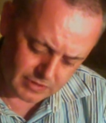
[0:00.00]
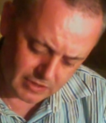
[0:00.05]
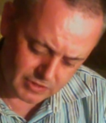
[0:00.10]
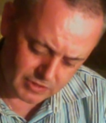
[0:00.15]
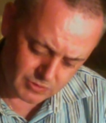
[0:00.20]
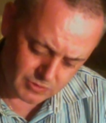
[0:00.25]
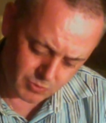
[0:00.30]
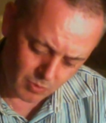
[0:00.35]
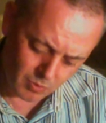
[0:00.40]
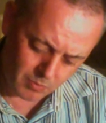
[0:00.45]

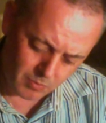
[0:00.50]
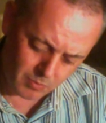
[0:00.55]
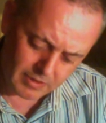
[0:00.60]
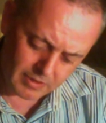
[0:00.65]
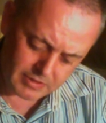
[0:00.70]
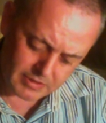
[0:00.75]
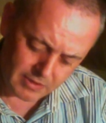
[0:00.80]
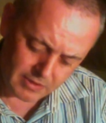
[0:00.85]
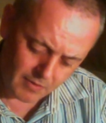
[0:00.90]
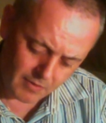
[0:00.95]
that's what
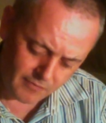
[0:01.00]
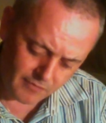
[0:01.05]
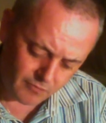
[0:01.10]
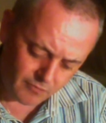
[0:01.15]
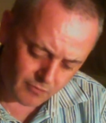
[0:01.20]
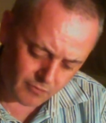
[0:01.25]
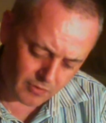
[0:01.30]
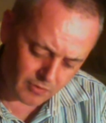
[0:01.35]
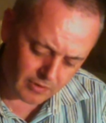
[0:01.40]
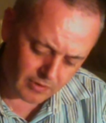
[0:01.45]
makes
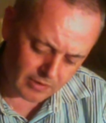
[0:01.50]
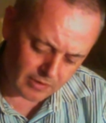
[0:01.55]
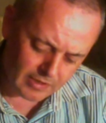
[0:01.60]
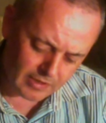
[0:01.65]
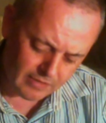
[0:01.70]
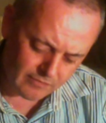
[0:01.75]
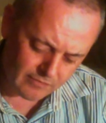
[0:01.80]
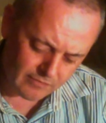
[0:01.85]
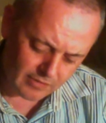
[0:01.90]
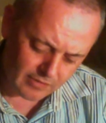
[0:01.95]
life worth
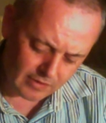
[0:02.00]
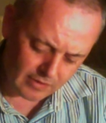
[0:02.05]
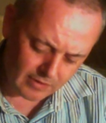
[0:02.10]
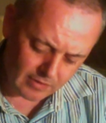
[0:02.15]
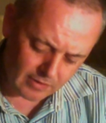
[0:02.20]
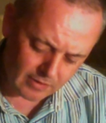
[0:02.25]
leaving,